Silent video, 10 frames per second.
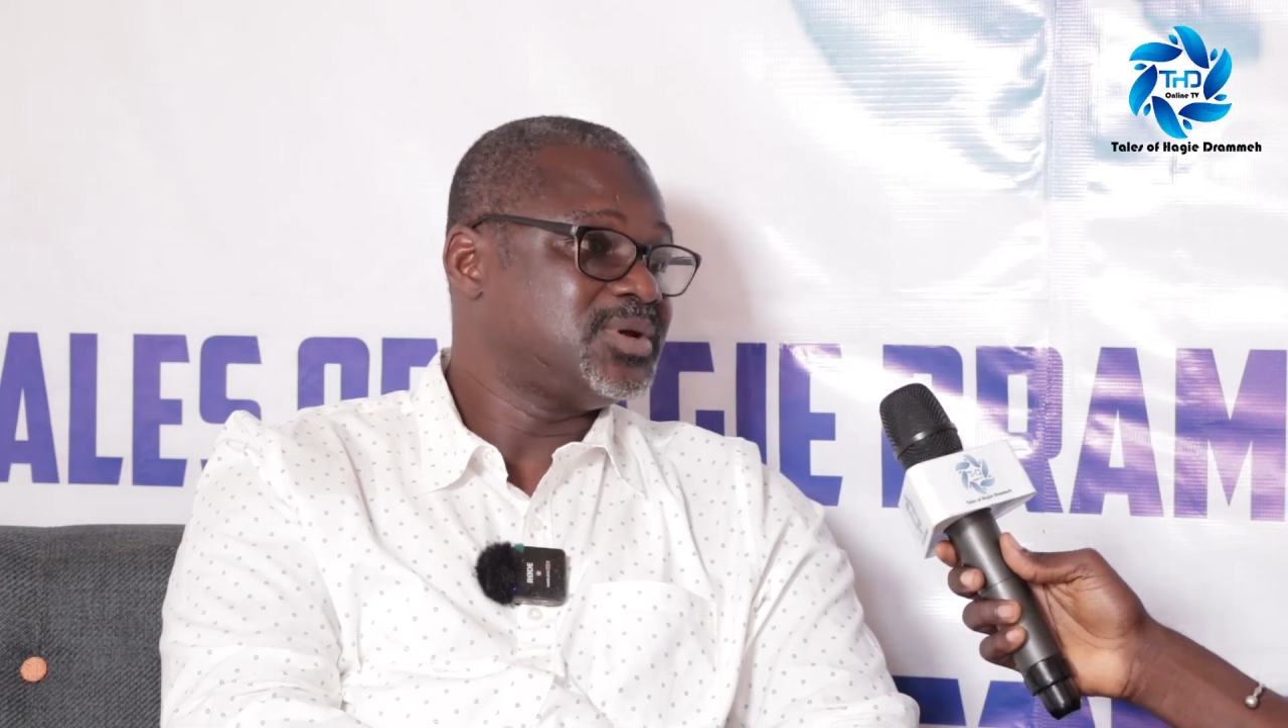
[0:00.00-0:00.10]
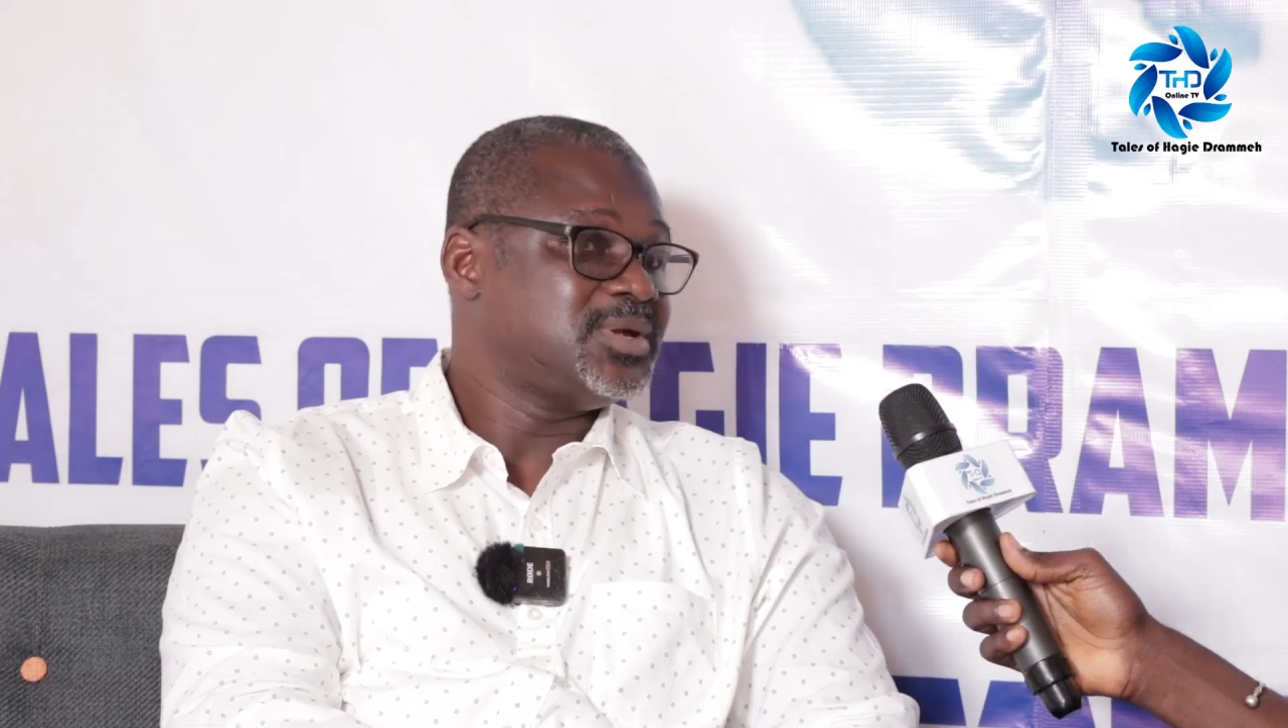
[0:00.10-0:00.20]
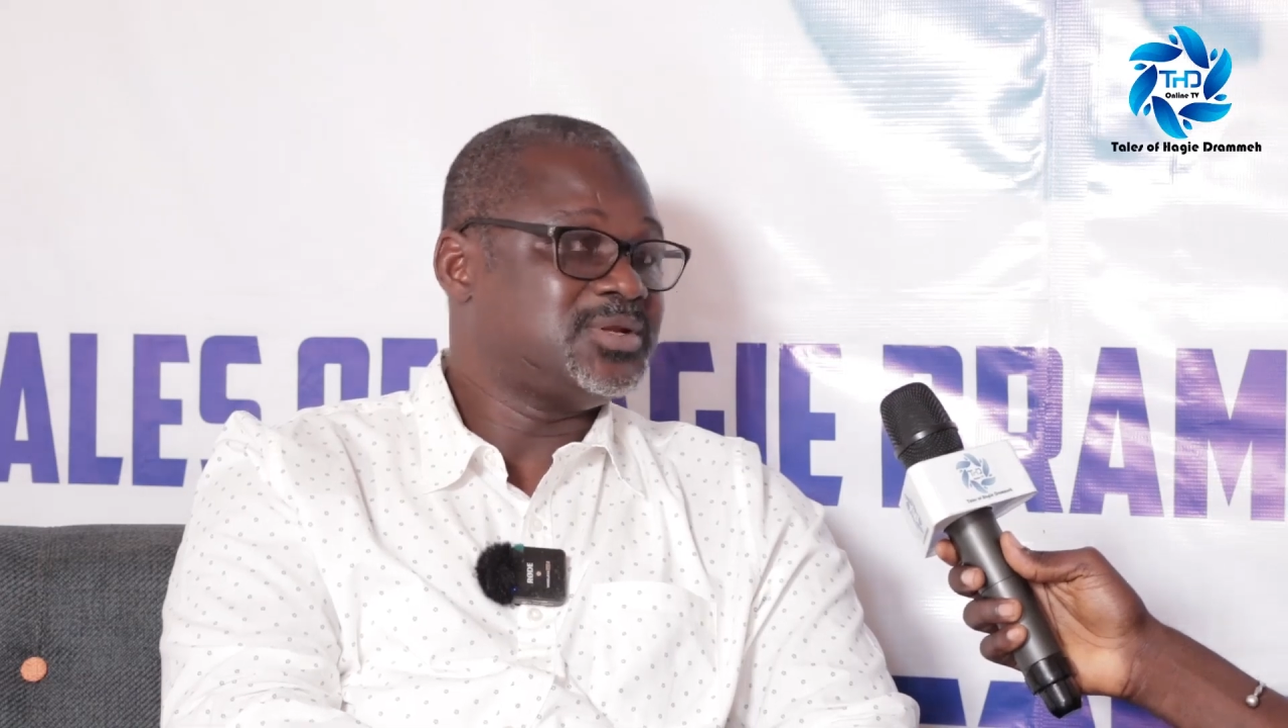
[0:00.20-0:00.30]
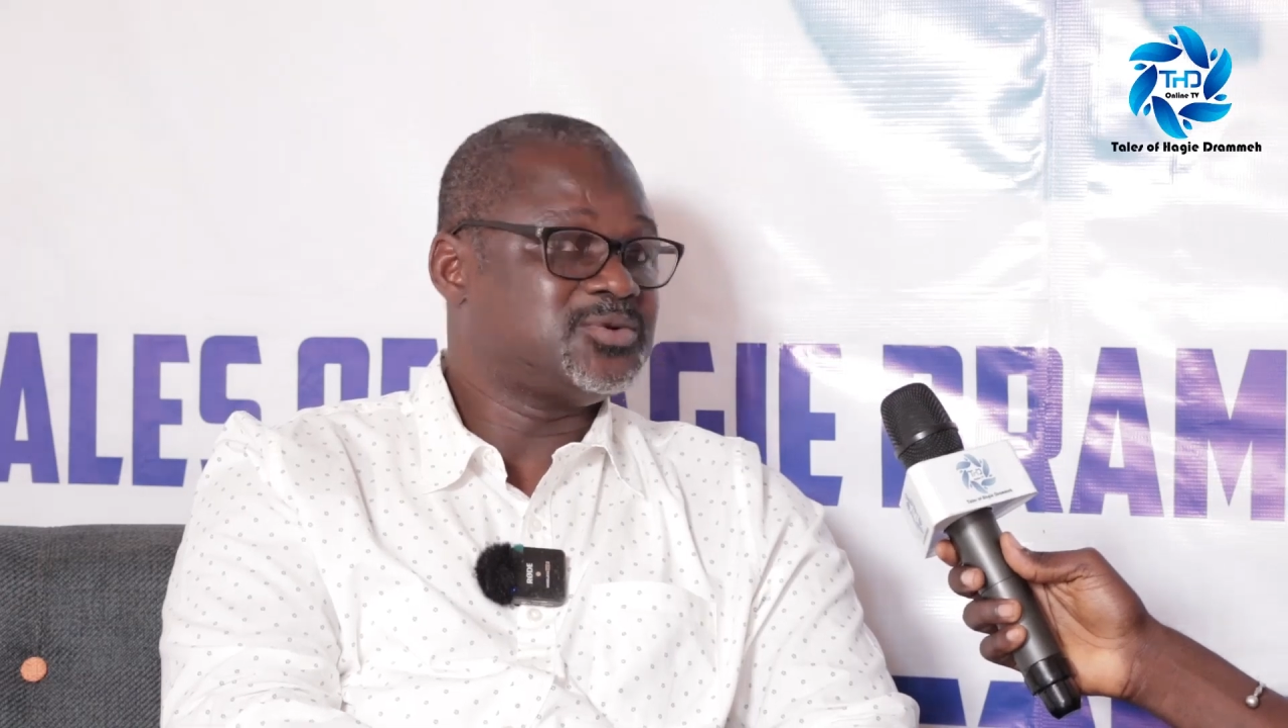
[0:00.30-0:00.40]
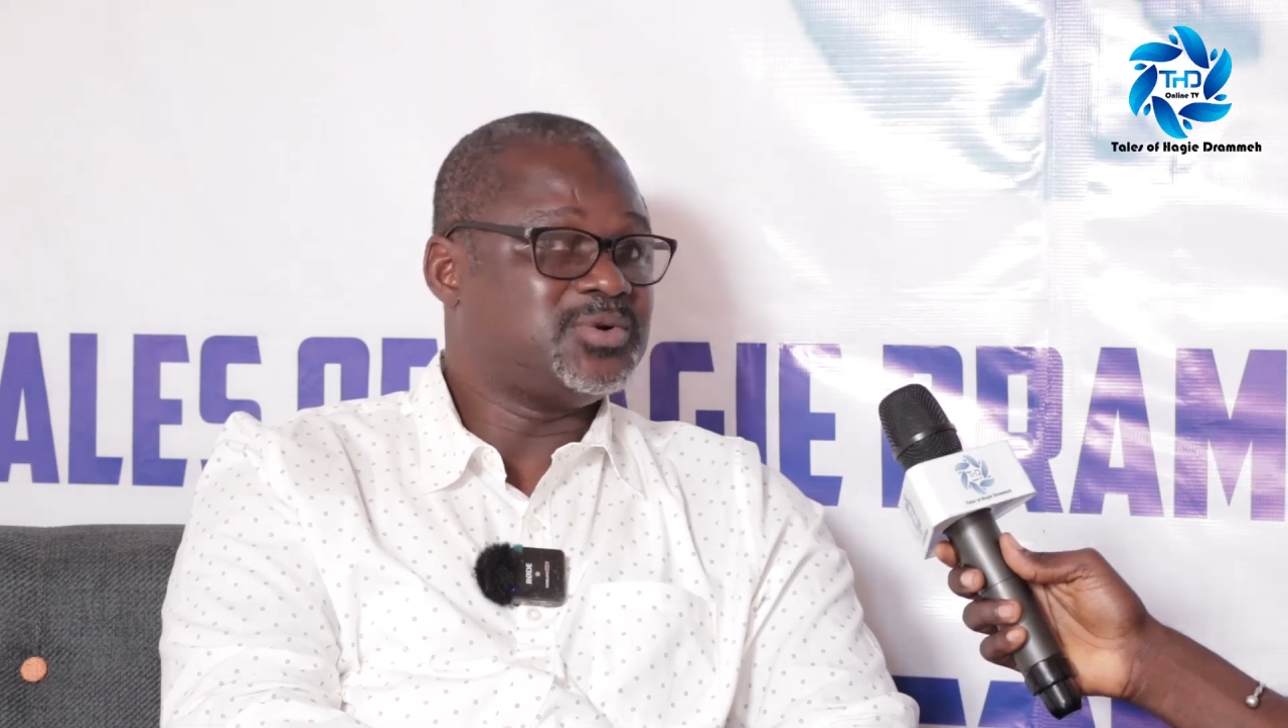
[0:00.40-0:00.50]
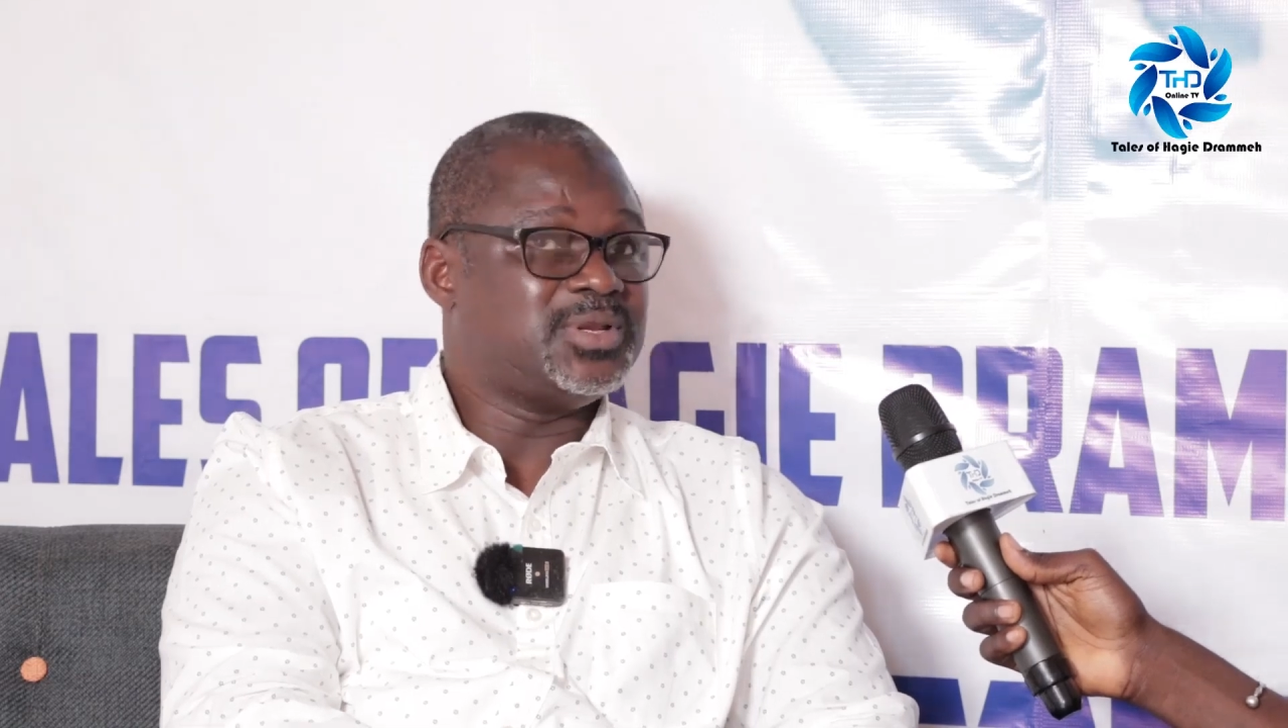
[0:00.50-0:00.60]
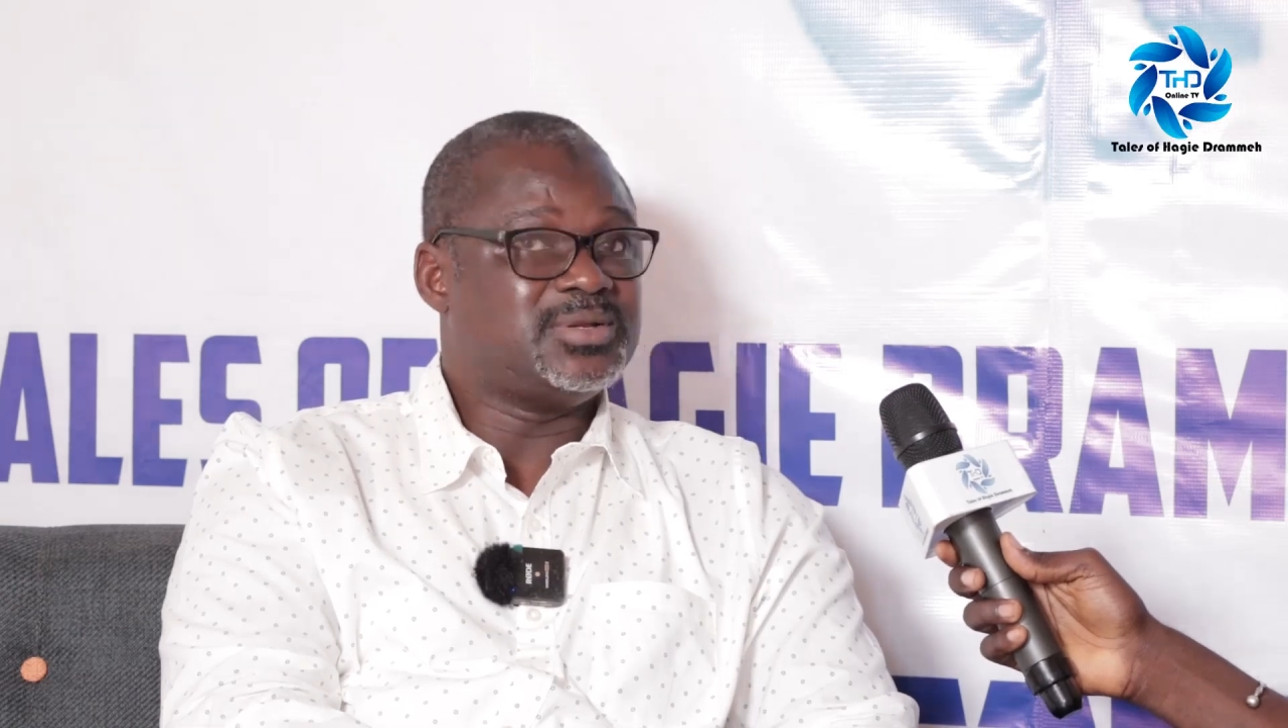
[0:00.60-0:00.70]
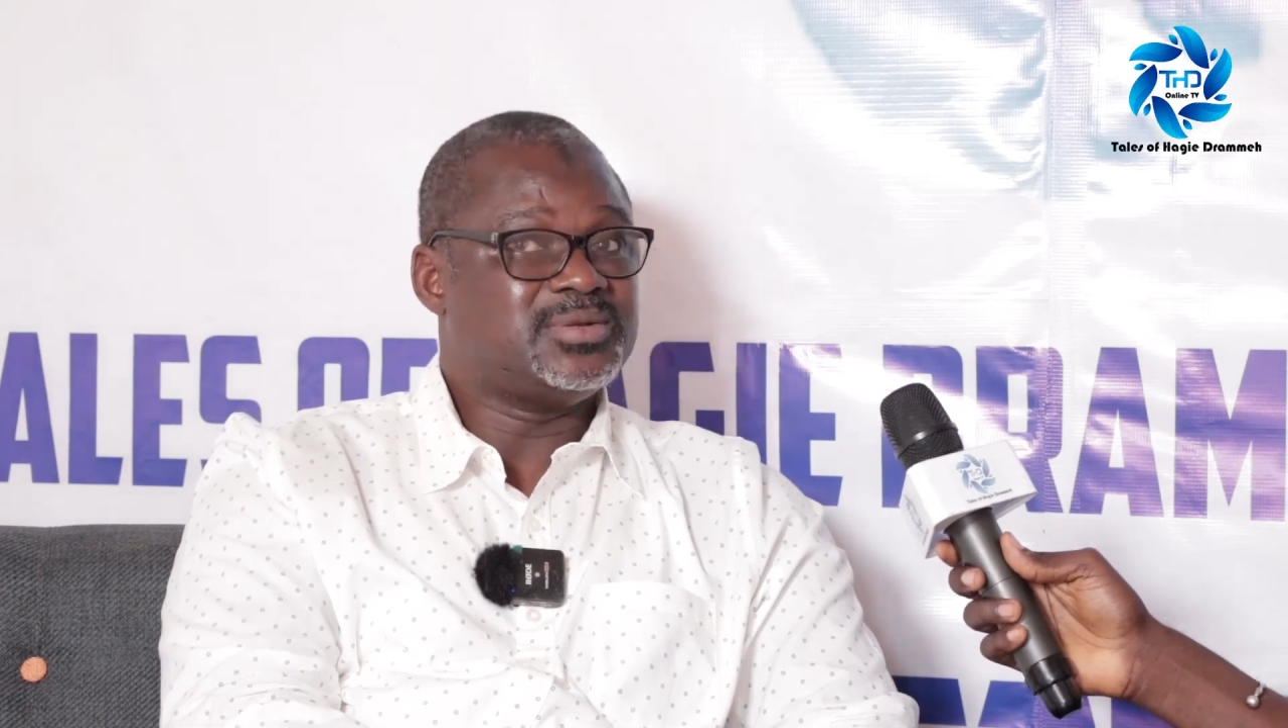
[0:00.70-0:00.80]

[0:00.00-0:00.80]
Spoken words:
We can equally,